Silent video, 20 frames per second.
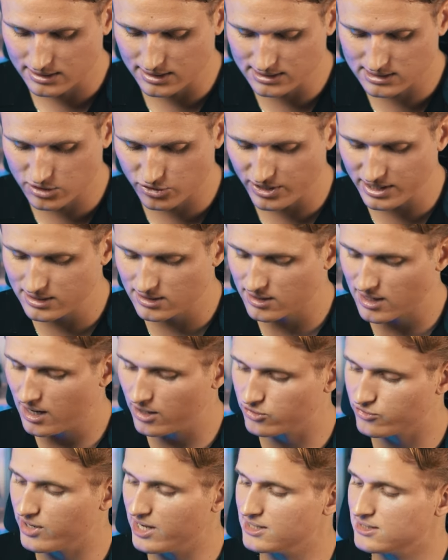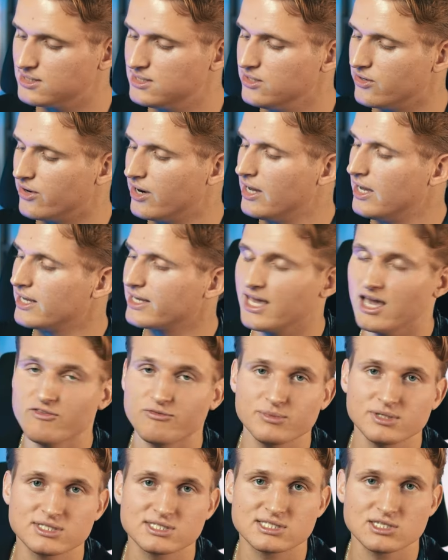This credit card right here
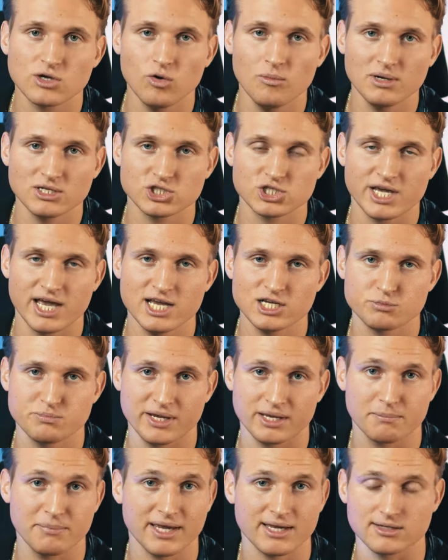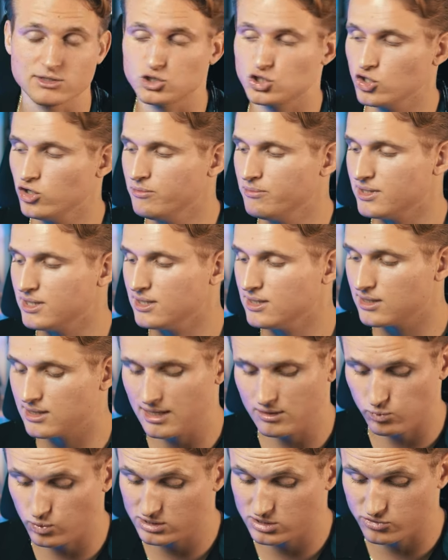gave me so much cashback back in Germany
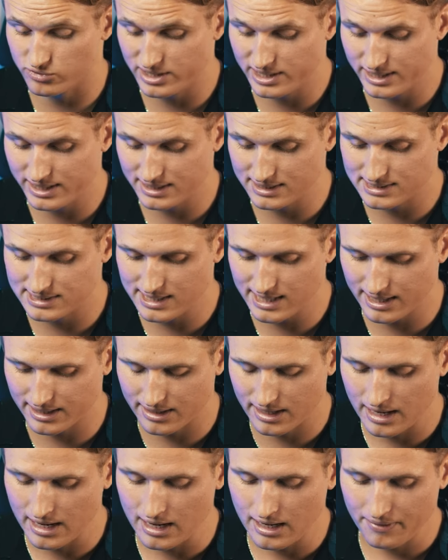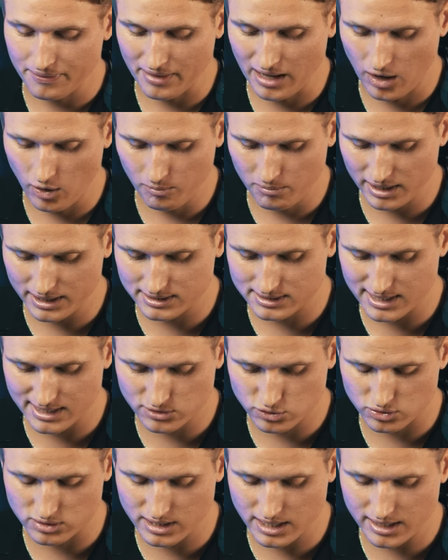that was really insane. Now my
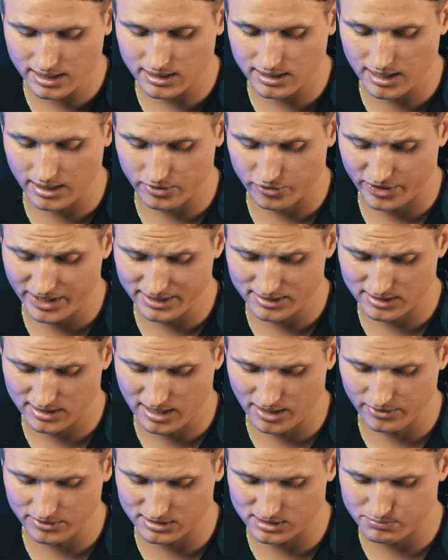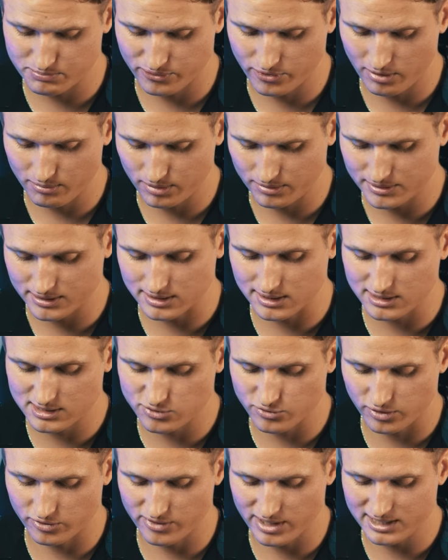day-to-day credit card is probably
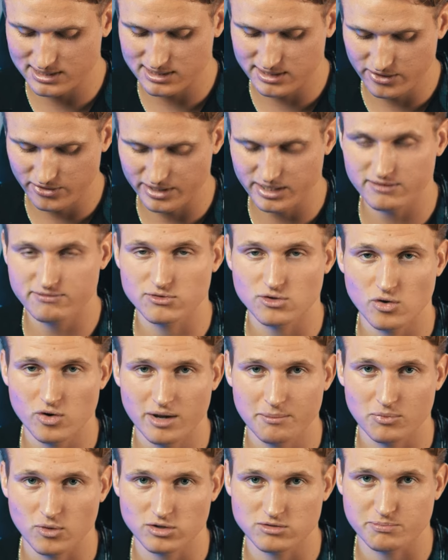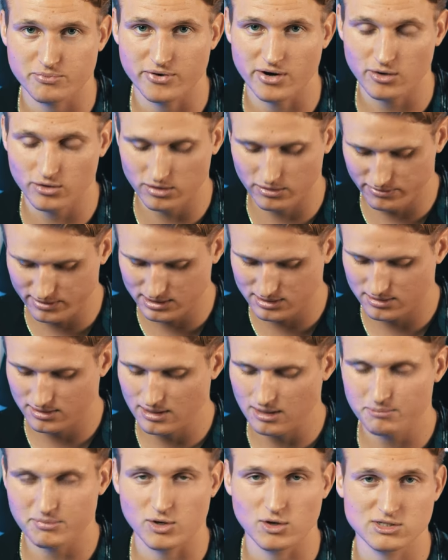this one right here, even though I'm not proud of it
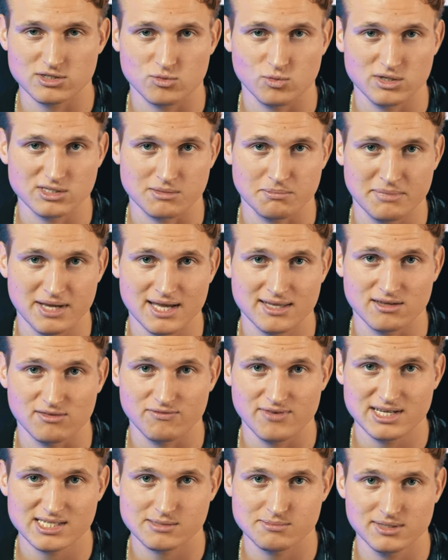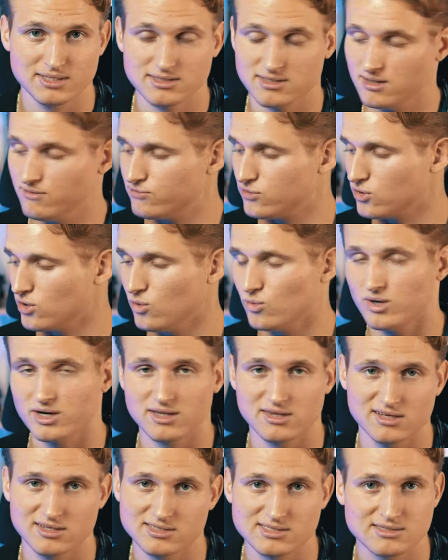because it was a bad investment. If you know what
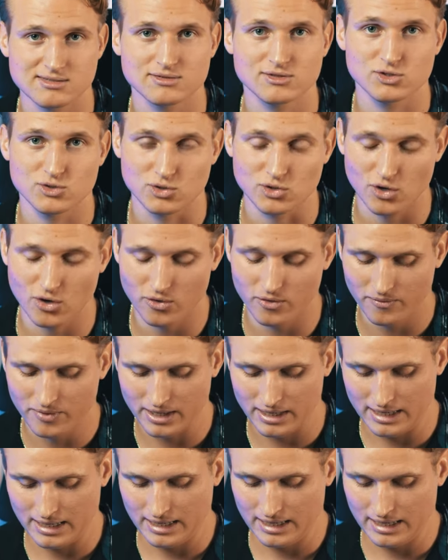it is, you know.